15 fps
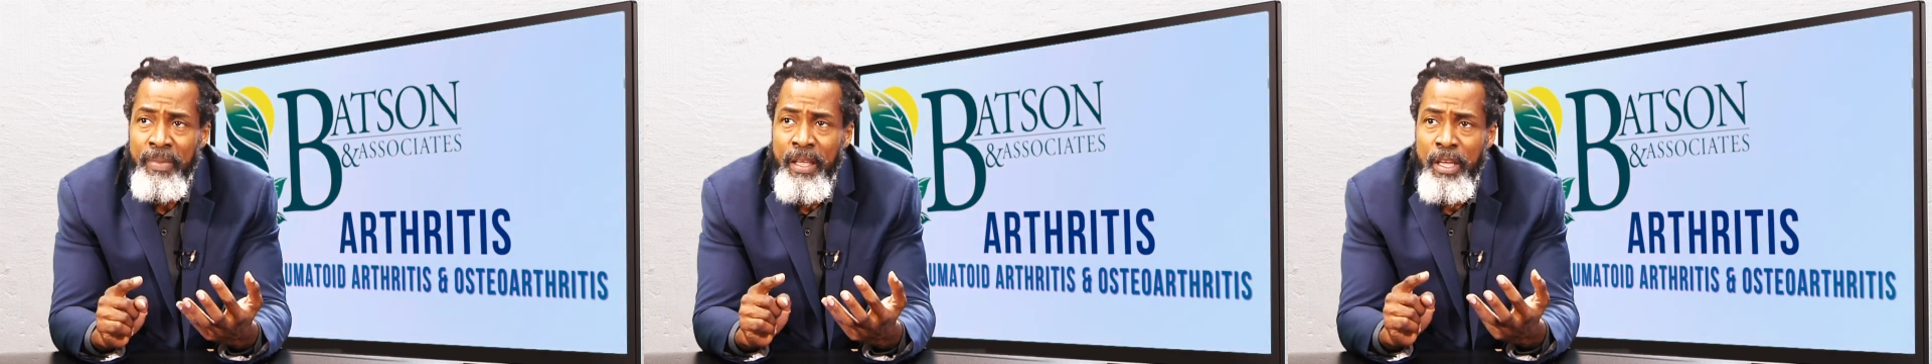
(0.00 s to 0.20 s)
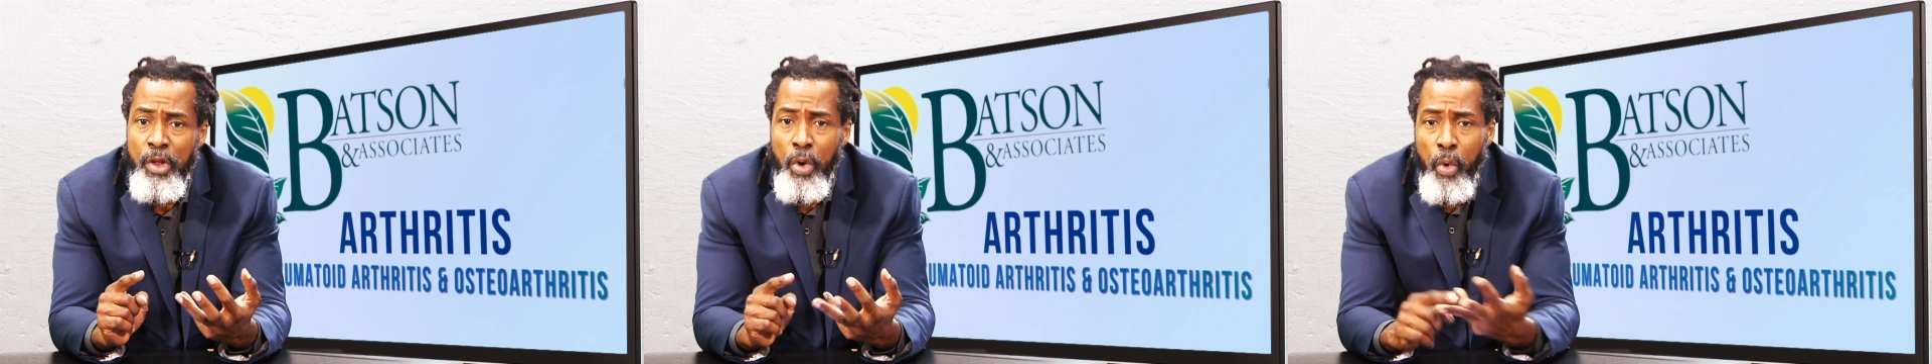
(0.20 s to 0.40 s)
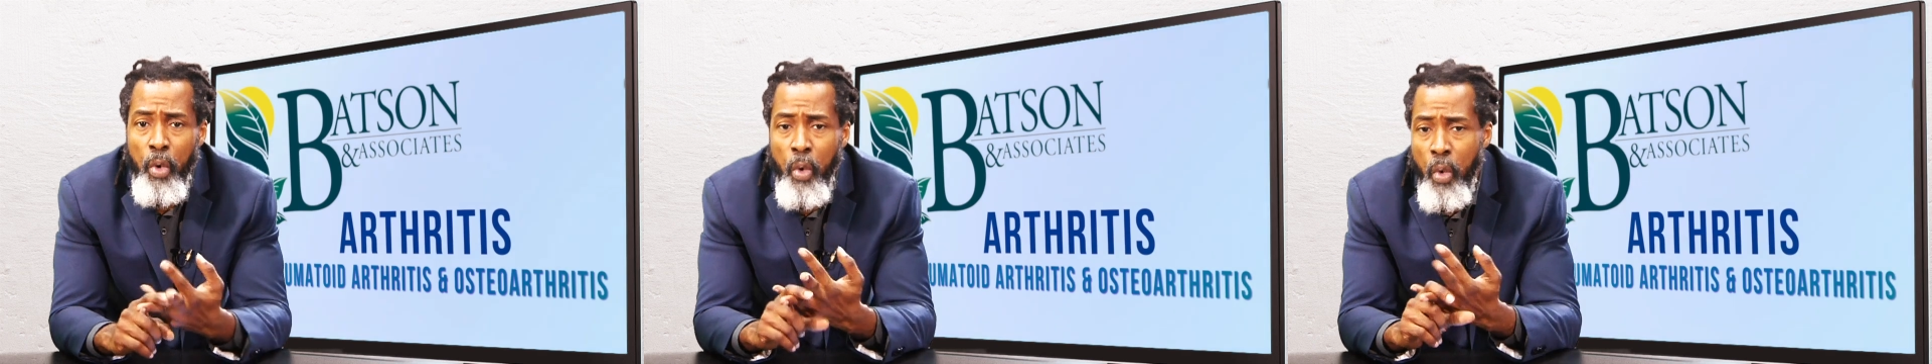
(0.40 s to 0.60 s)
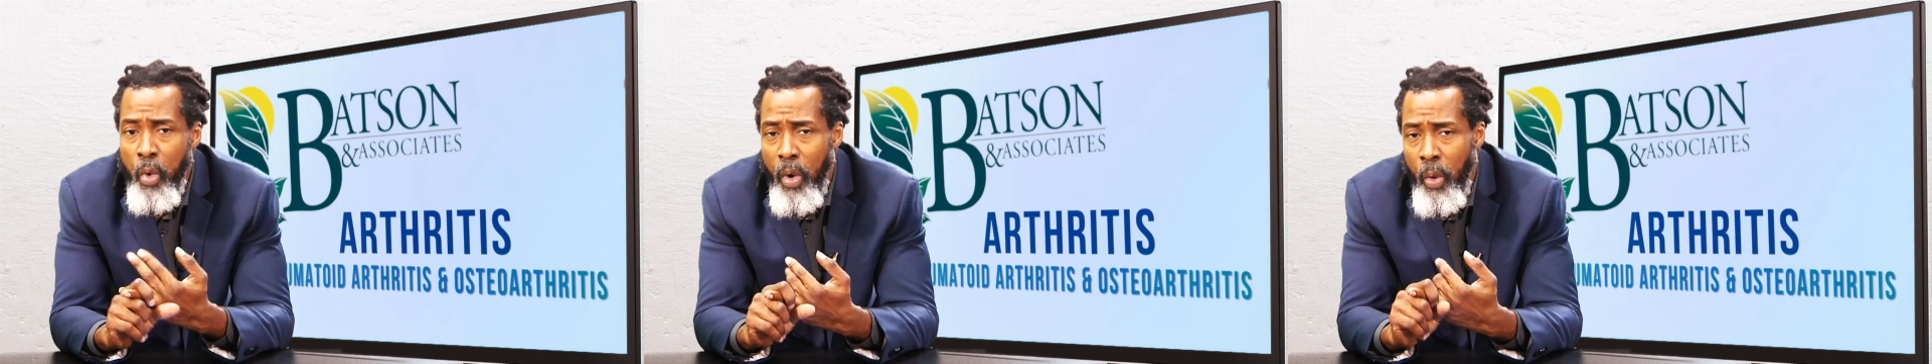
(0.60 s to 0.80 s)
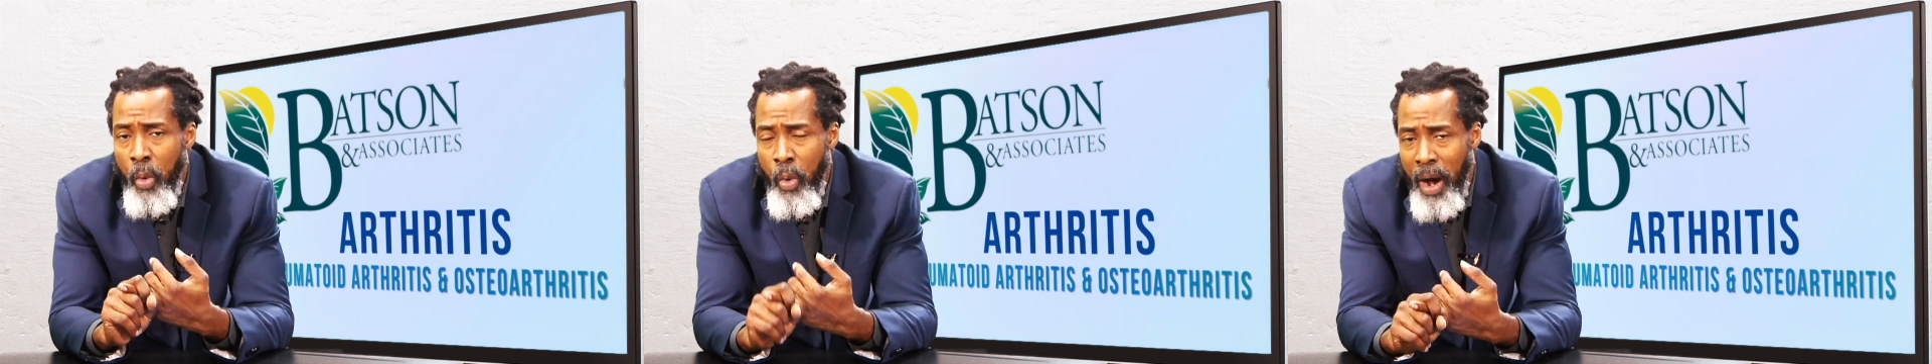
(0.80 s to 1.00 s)

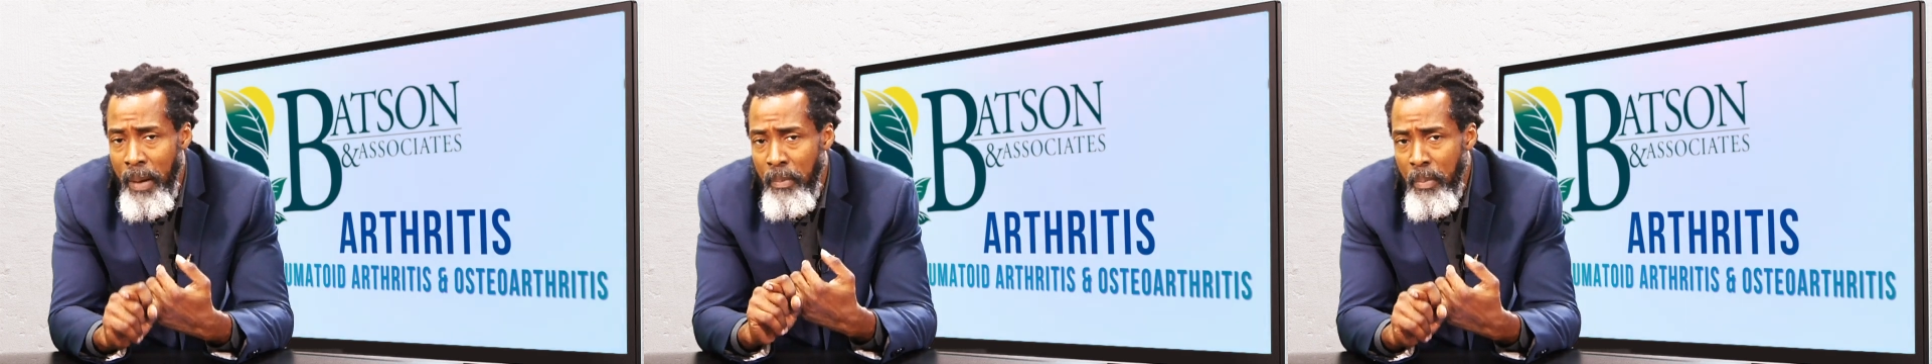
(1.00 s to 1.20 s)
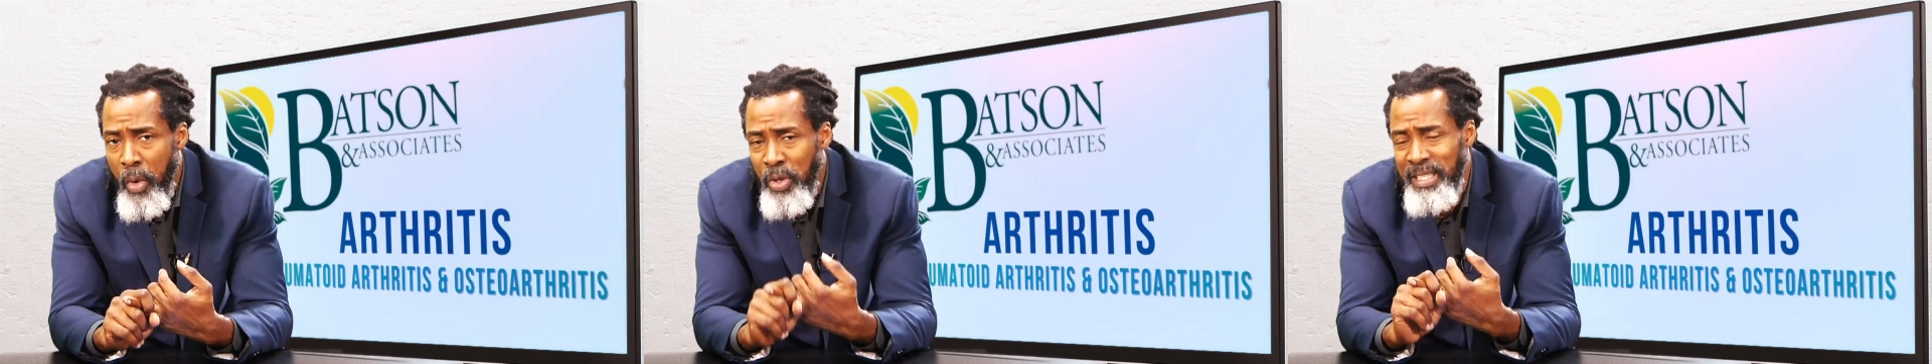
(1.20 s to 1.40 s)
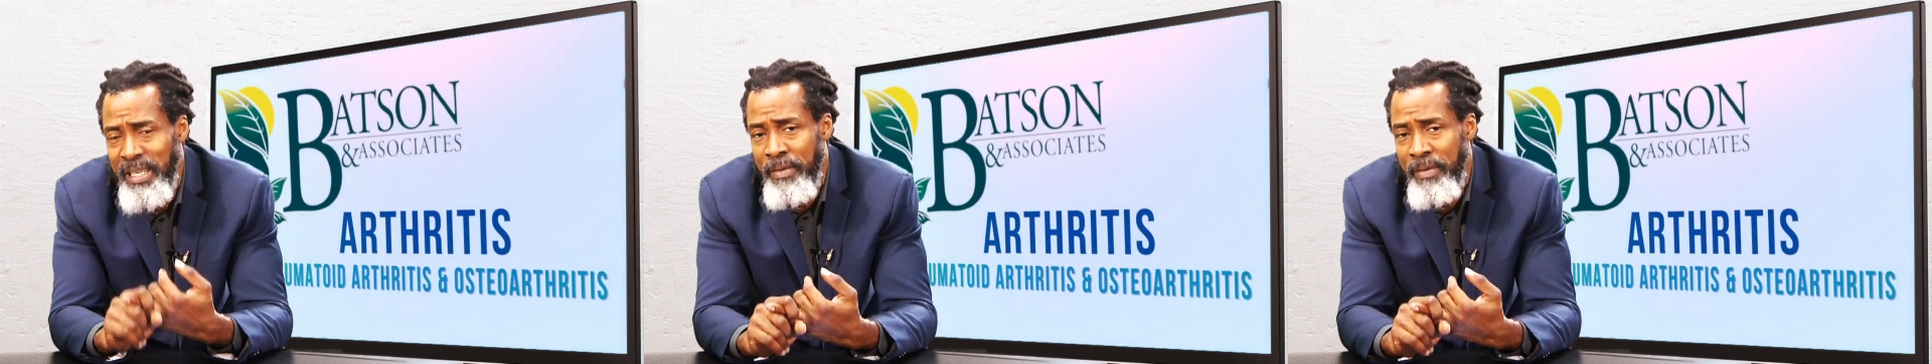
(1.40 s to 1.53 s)
who are most